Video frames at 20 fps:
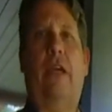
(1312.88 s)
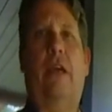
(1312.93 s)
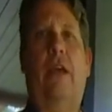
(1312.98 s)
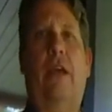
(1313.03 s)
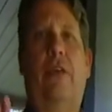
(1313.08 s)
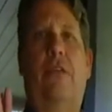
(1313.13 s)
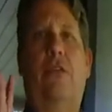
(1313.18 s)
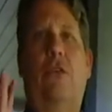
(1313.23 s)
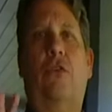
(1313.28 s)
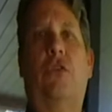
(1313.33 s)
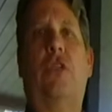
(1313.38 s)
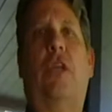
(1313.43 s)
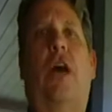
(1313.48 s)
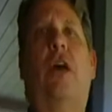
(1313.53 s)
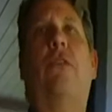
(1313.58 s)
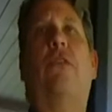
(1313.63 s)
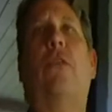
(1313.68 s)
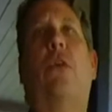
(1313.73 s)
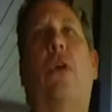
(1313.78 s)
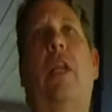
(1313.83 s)
uh, if
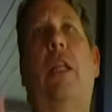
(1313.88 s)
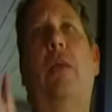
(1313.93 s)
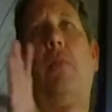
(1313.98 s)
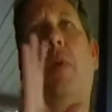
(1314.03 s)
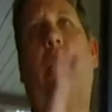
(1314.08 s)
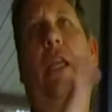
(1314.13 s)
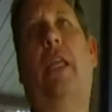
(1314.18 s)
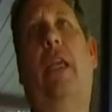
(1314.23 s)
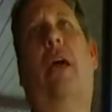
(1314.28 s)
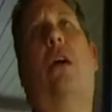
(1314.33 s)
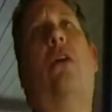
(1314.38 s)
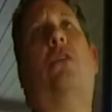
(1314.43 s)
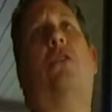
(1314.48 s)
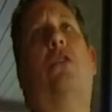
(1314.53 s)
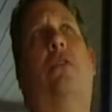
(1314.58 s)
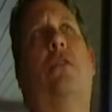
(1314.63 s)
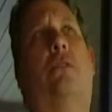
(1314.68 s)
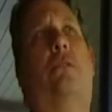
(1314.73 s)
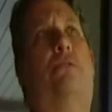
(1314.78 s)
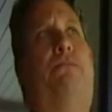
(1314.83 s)
yourself or anybody
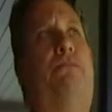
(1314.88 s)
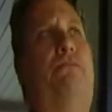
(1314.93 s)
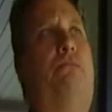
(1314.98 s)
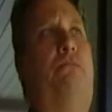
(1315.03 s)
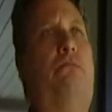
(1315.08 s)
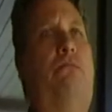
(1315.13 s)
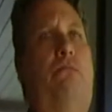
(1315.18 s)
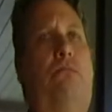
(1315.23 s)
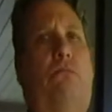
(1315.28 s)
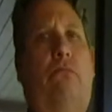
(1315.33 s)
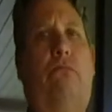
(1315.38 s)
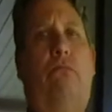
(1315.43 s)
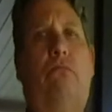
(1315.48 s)
else mm-hmm.